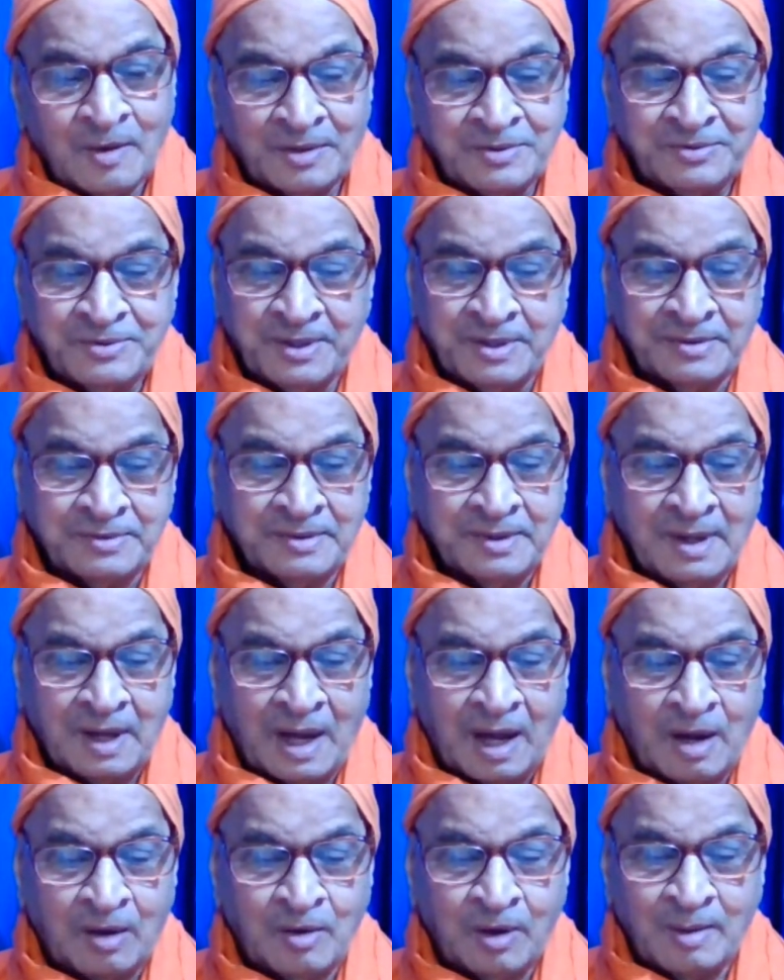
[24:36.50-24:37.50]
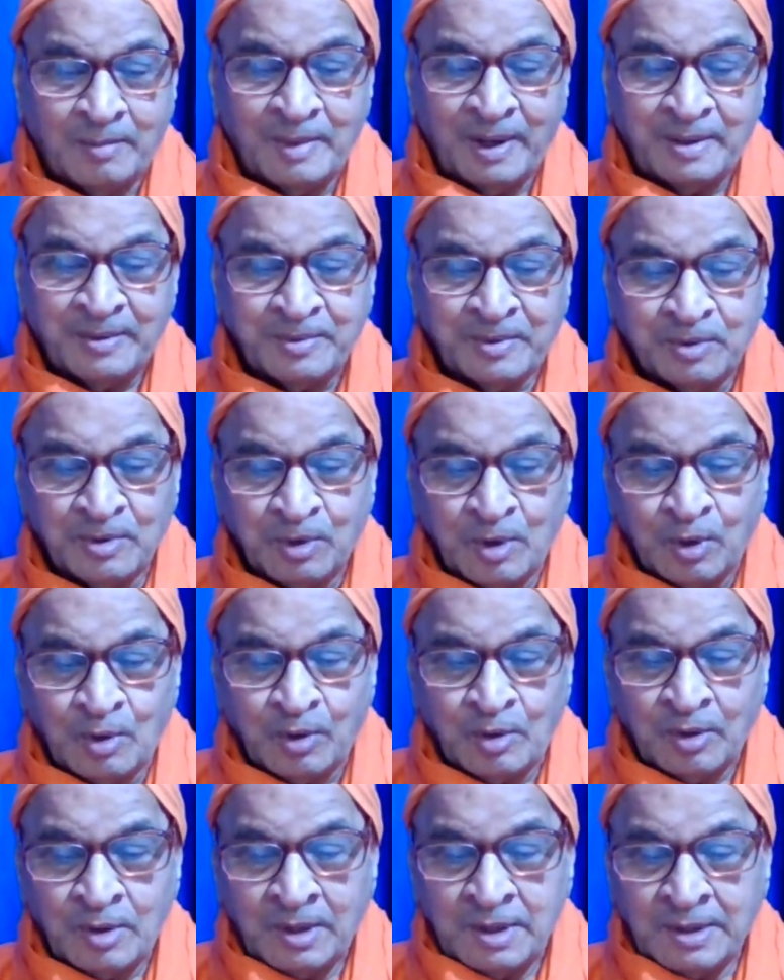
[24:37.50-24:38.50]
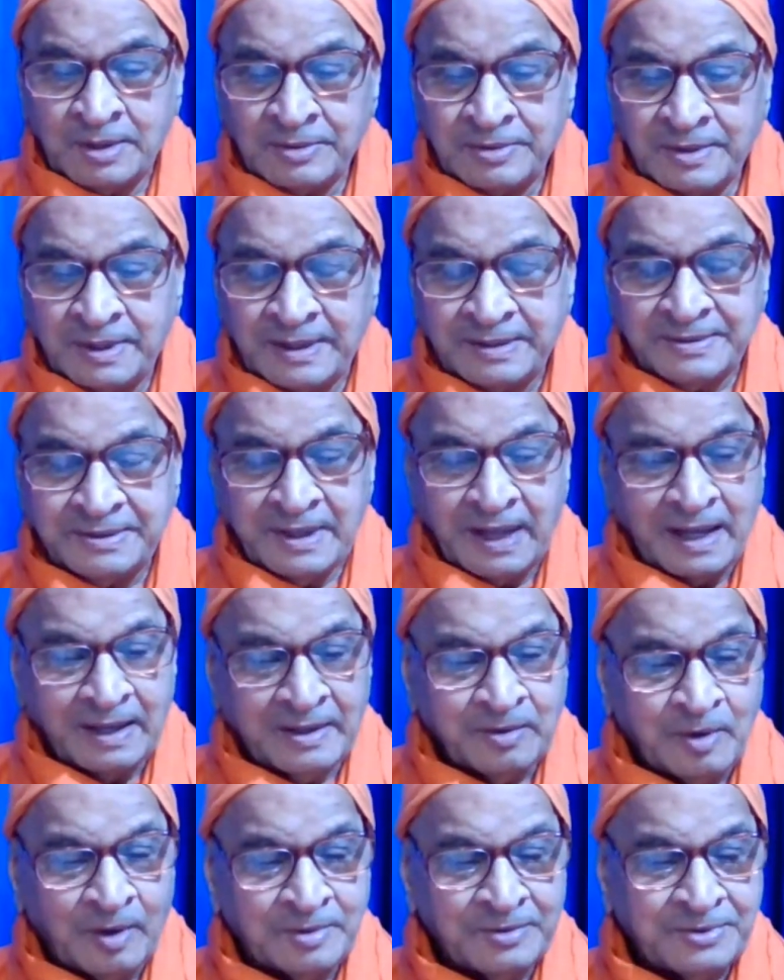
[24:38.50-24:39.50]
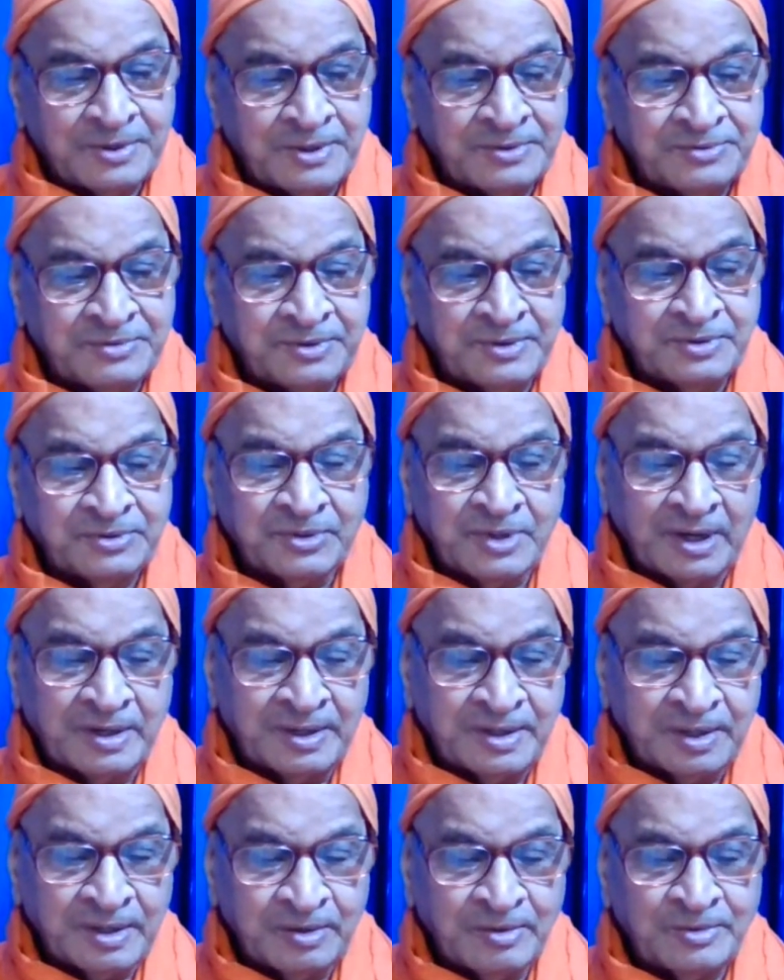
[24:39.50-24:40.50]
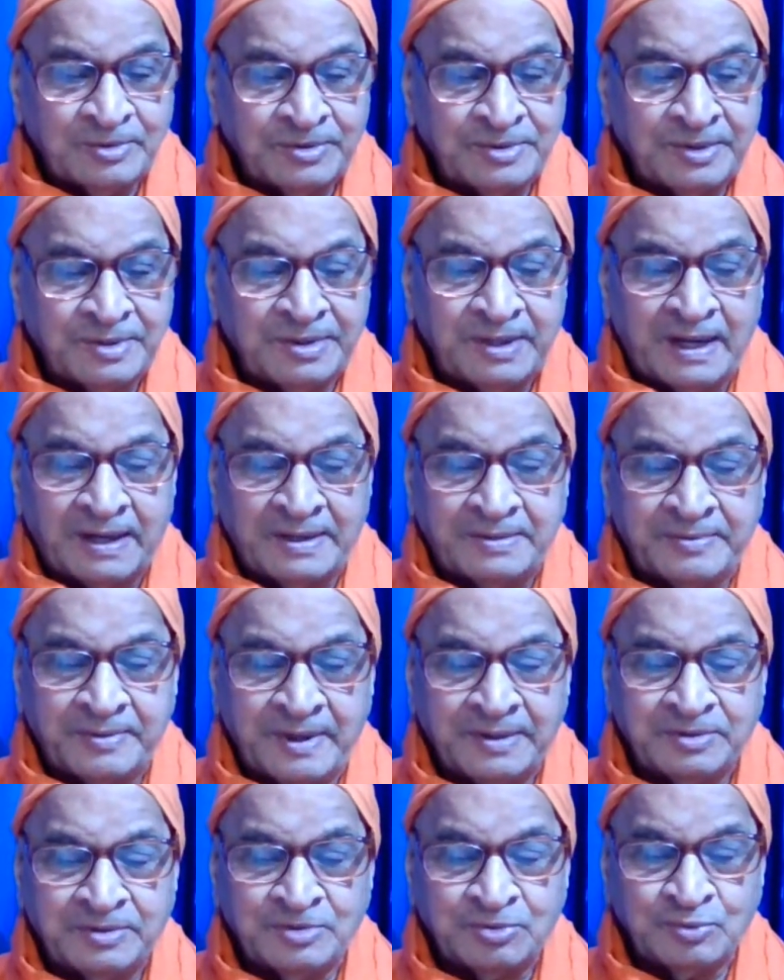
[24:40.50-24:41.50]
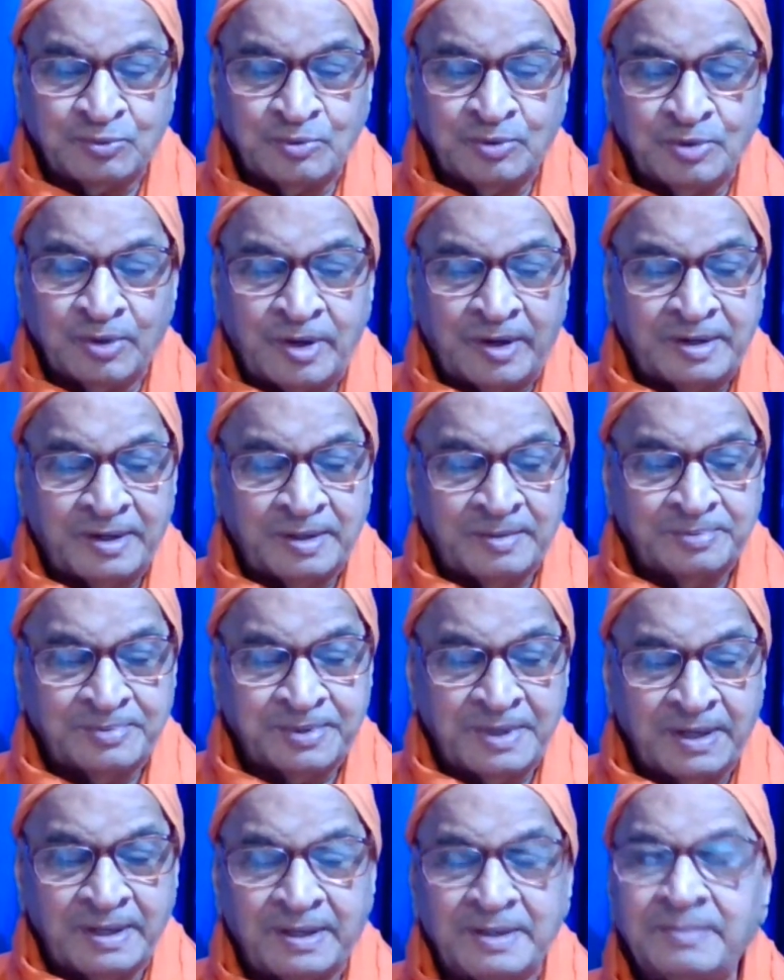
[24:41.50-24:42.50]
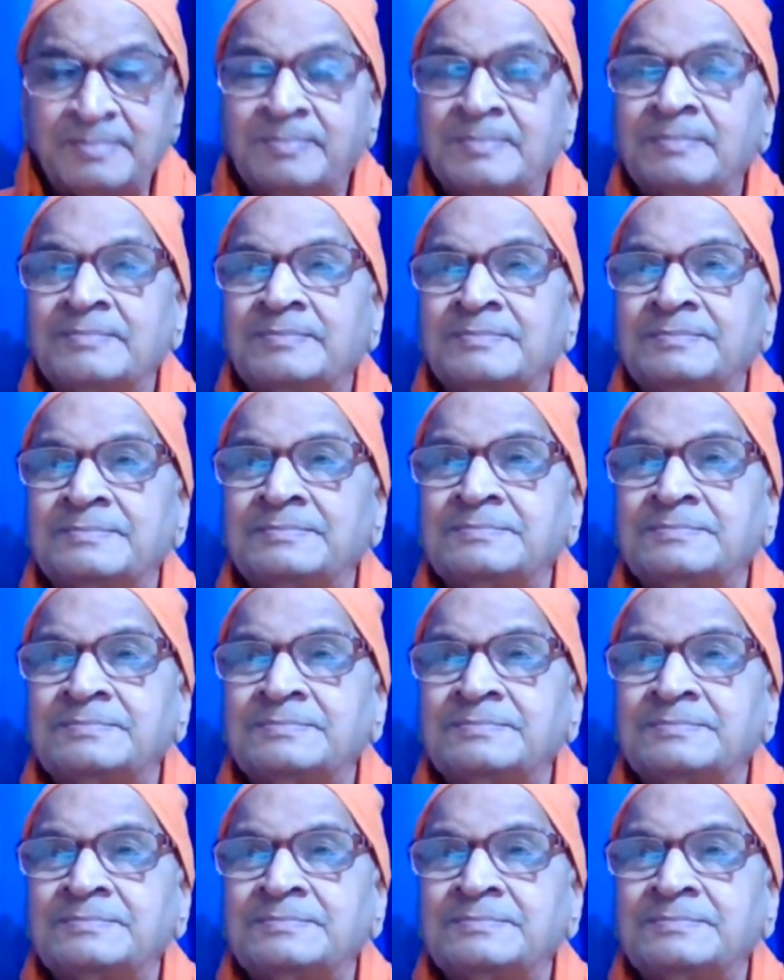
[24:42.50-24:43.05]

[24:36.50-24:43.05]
Question. How am I to know that the I consciousness continues in that way in swoon or deep sleep?